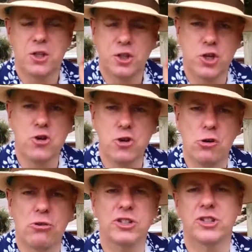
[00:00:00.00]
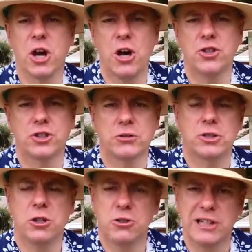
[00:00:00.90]
Do your research.
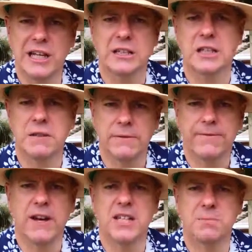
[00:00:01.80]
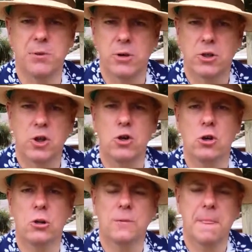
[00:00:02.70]
Use LinkedIn, Facebook,
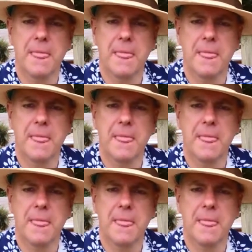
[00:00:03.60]
Google,